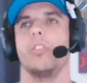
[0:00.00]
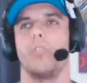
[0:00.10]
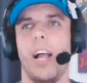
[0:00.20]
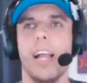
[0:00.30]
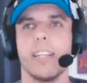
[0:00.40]
The
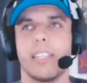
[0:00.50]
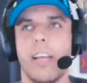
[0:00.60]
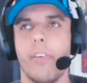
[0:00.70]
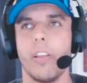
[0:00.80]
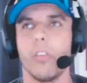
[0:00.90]
Dragons
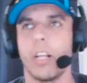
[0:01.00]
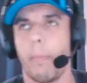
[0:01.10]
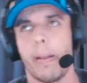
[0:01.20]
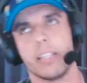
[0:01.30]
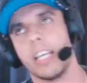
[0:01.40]
definitely look like the
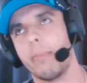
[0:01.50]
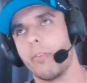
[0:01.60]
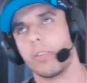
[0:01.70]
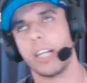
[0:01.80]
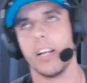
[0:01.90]
better team
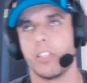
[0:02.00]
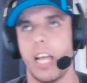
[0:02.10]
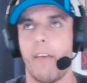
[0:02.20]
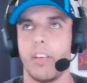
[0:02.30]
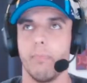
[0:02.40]
in regards to
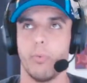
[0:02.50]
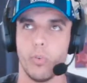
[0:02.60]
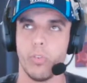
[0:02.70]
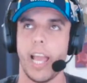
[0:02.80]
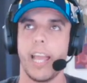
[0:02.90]
having the ball